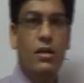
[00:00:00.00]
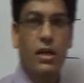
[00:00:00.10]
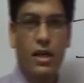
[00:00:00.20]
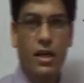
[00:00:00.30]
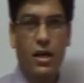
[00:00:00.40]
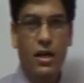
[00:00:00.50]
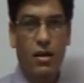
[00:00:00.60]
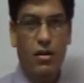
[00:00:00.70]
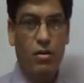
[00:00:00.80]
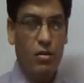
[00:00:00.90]

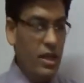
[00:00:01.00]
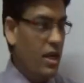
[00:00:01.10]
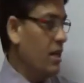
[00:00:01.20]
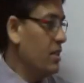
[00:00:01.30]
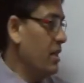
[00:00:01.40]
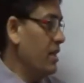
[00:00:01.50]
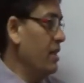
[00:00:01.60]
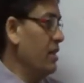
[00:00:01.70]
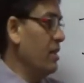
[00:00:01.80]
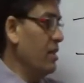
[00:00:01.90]
there are
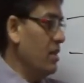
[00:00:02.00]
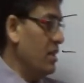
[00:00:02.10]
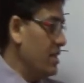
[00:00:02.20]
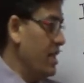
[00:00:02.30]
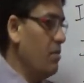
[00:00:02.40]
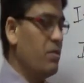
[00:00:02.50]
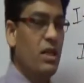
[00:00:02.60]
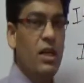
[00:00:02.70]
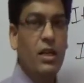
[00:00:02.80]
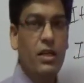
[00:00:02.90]
certain
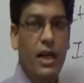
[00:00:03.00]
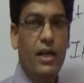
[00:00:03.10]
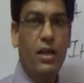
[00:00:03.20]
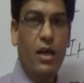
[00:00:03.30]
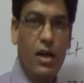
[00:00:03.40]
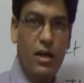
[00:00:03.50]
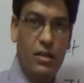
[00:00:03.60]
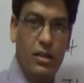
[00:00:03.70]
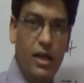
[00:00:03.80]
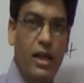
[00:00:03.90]
steps that are
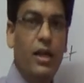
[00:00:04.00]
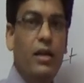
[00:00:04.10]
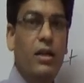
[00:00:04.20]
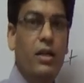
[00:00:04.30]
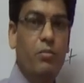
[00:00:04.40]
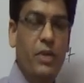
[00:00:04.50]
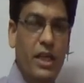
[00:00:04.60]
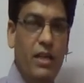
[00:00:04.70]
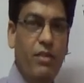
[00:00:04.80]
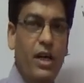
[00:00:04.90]
there in
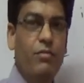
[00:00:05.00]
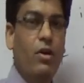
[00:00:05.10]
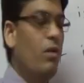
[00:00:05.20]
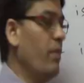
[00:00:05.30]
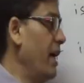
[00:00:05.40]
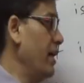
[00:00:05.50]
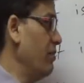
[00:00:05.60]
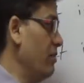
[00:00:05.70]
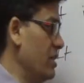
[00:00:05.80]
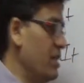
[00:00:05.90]
predefined format,
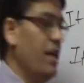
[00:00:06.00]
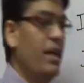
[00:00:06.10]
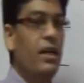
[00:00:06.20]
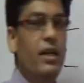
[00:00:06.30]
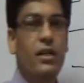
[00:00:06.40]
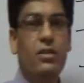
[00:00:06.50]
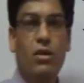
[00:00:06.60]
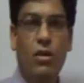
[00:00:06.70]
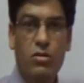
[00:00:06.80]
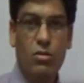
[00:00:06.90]
we say it is
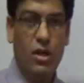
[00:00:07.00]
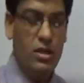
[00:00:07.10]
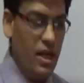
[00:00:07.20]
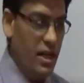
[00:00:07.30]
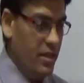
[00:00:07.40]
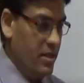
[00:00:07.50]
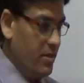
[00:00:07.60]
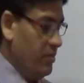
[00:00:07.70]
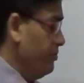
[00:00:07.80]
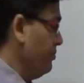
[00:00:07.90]
also a
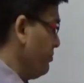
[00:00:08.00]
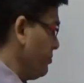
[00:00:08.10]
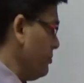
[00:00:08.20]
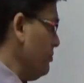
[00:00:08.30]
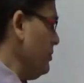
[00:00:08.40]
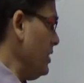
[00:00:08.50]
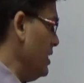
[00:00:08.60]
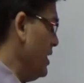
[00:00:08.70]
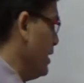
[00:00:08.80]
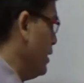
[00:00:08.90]
science.
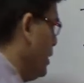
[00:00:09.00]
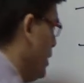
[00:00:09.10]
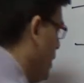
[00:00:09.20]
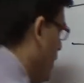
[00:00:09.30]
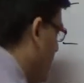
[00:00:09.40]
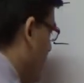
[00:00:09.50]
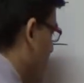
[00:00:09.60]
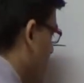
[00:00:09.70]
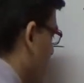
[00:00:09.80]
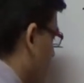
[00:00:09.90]
Then it is